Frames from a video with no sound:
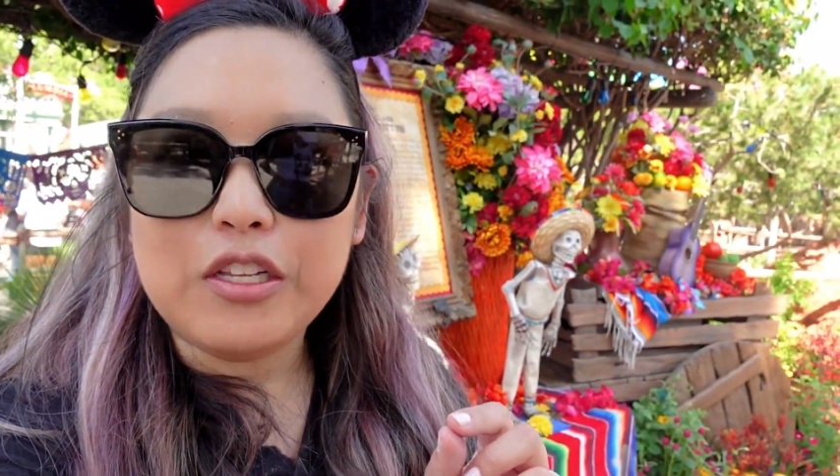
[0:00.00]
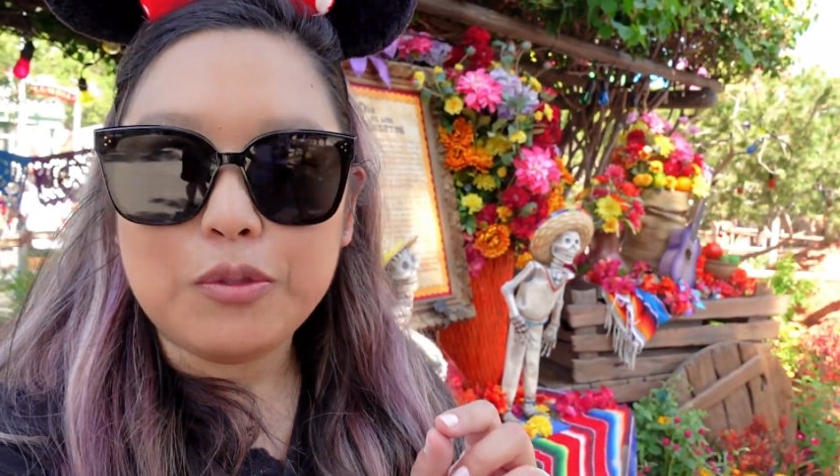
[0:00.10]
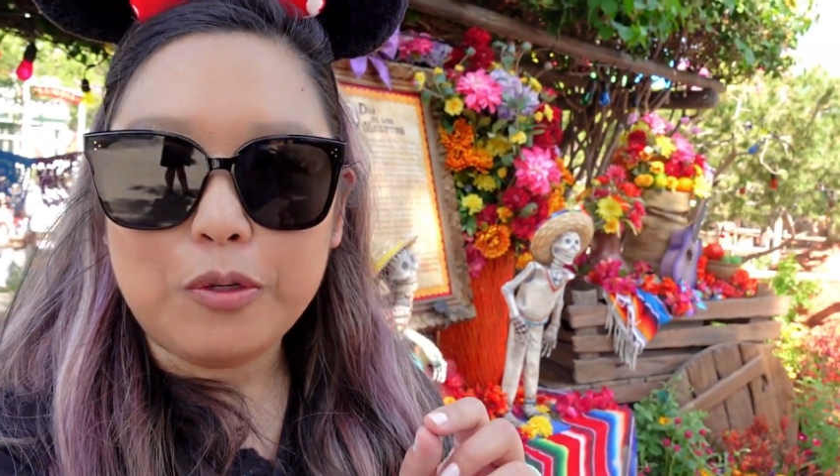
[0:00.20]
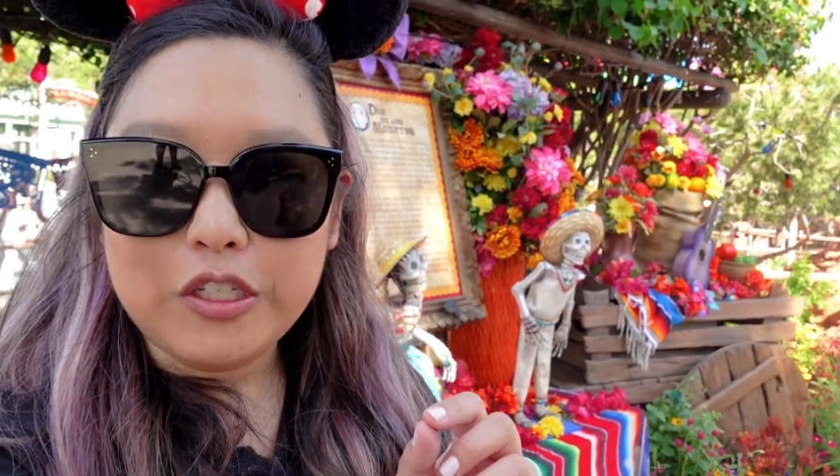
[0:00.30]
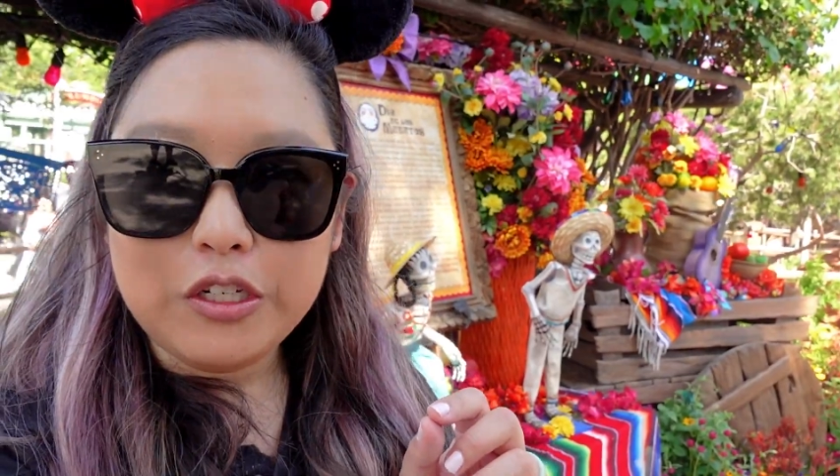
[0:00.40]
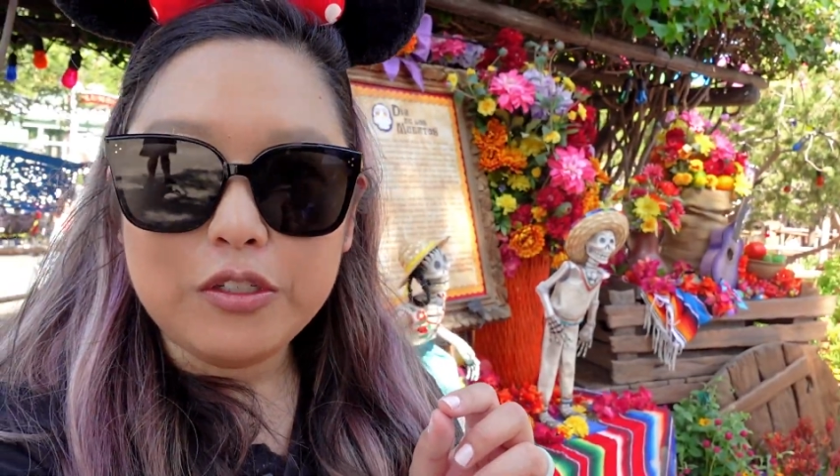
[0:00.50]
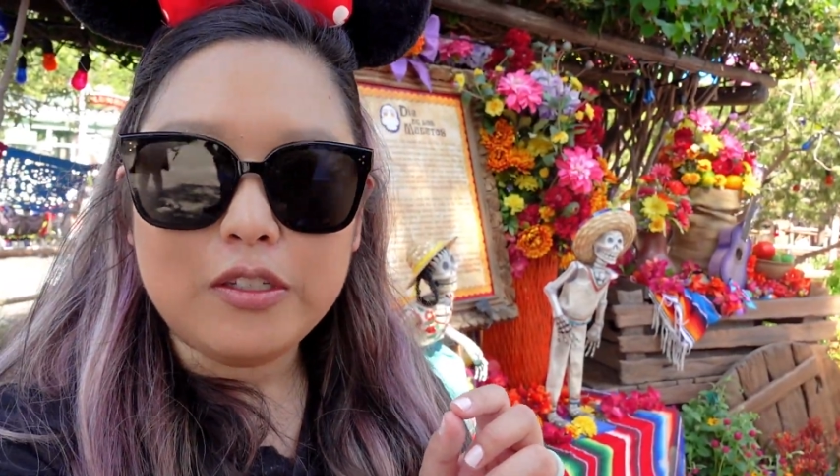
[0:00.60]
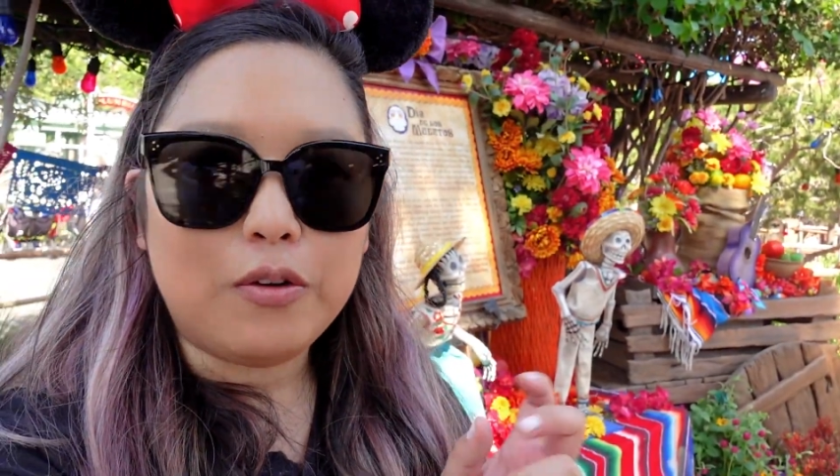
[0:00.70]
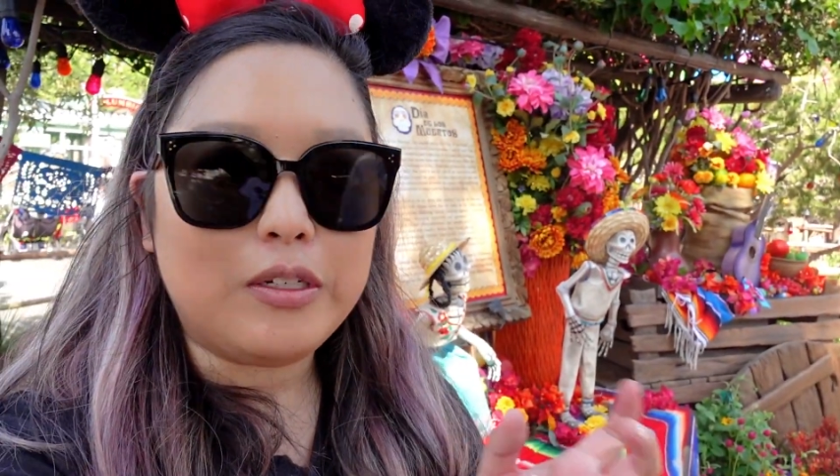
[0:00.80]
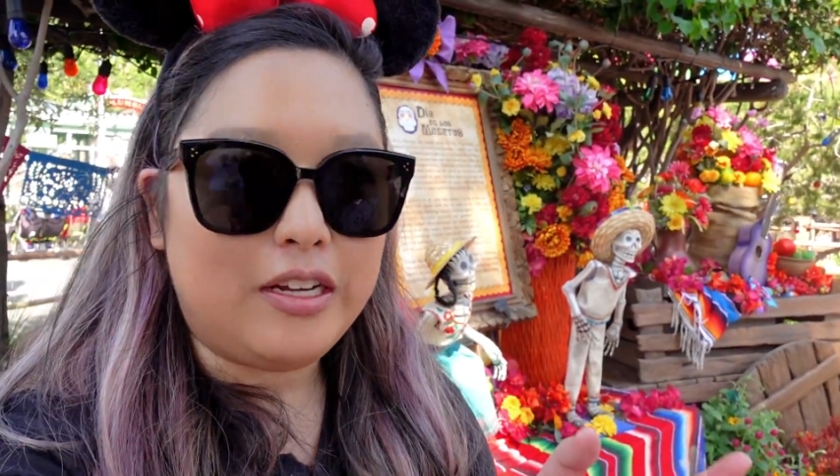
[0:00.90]
los Muertos,
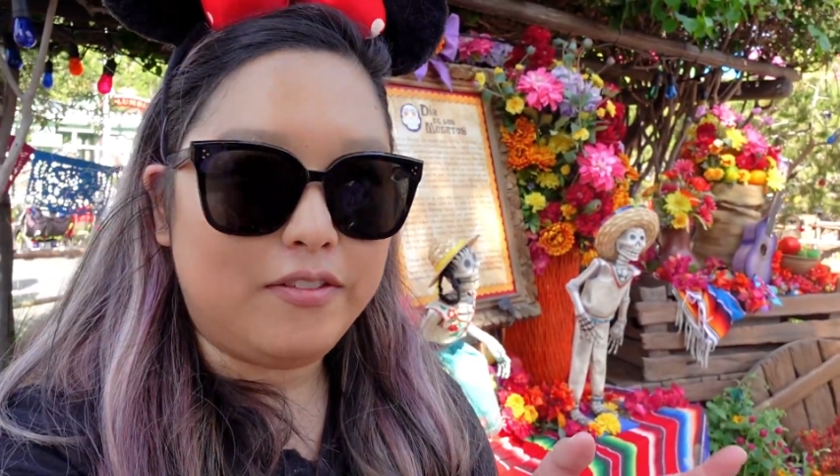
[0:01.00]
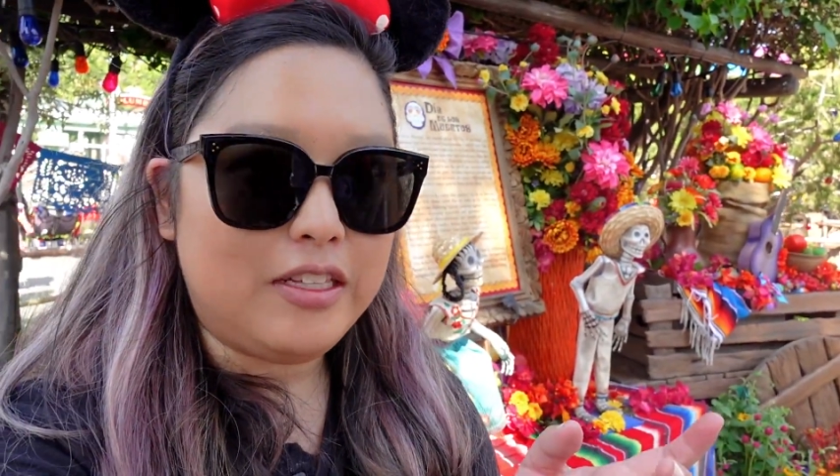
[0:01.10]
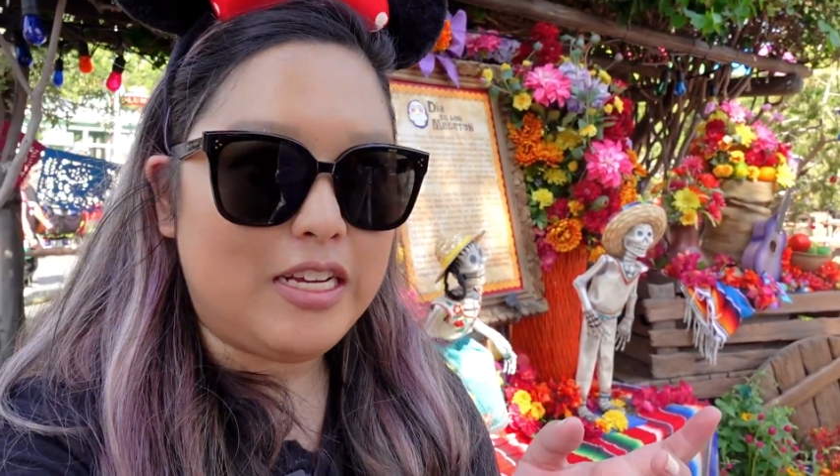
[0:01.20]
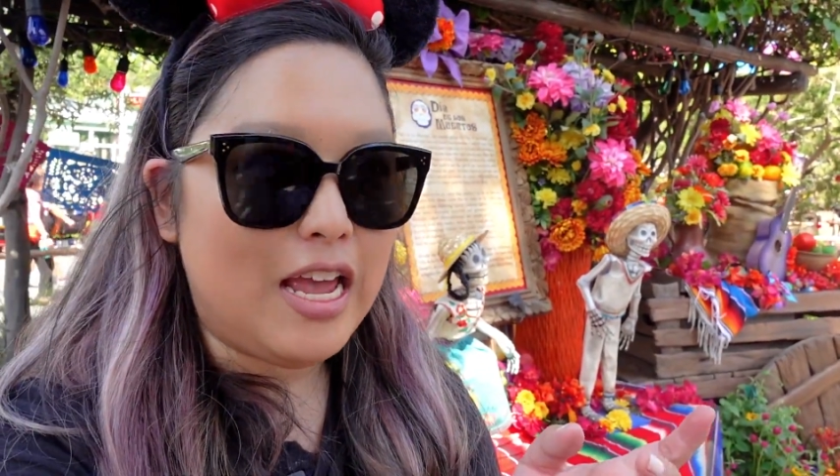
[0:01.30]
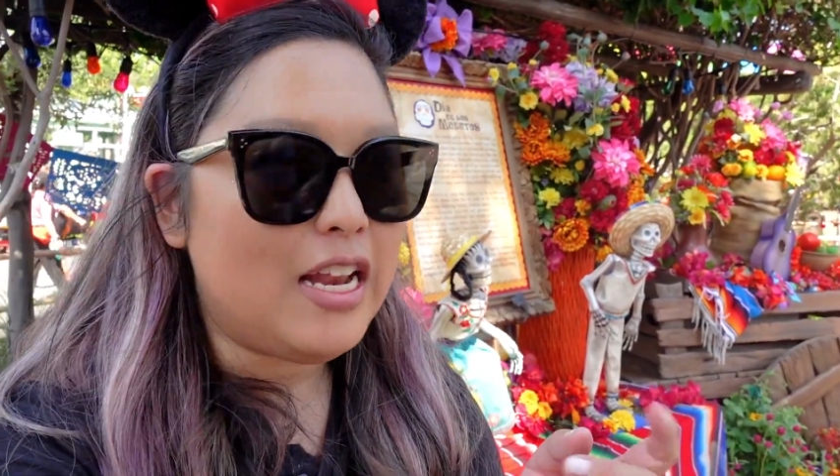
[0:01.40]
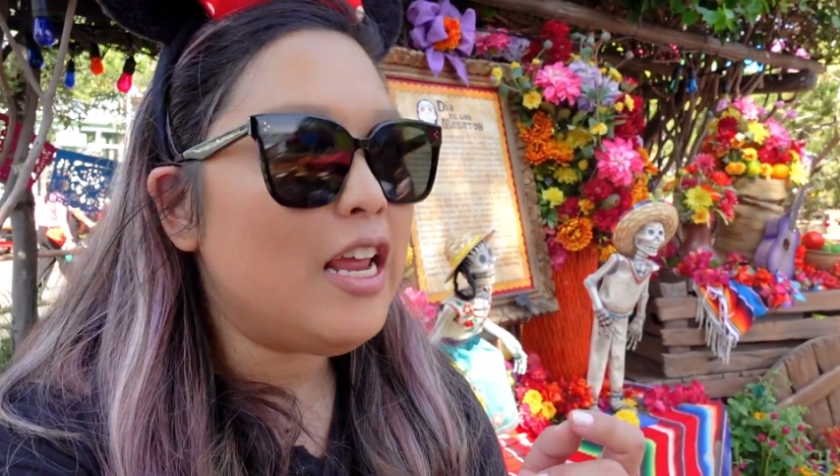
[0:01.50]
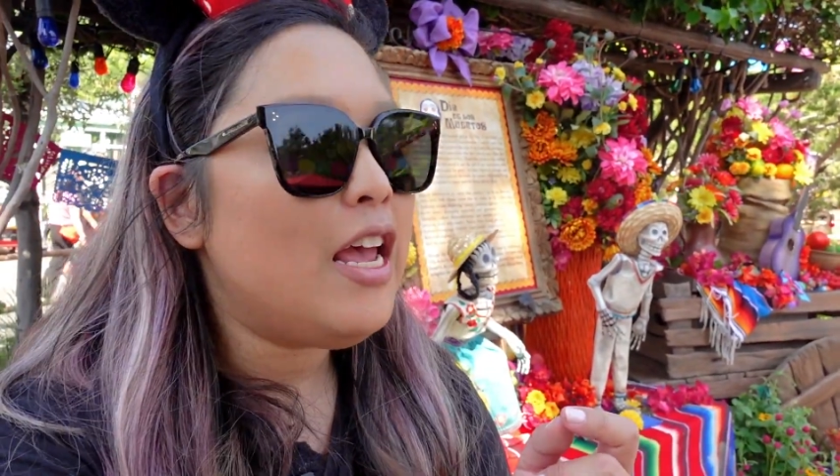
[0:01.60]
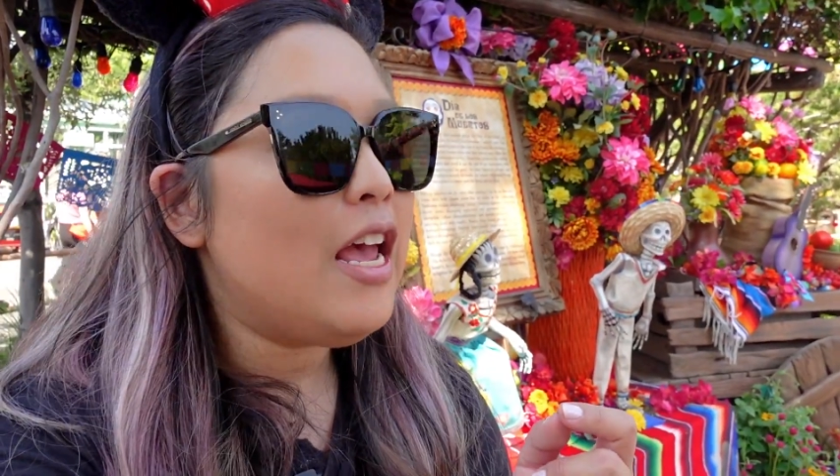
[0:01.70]
or Day of the Dead.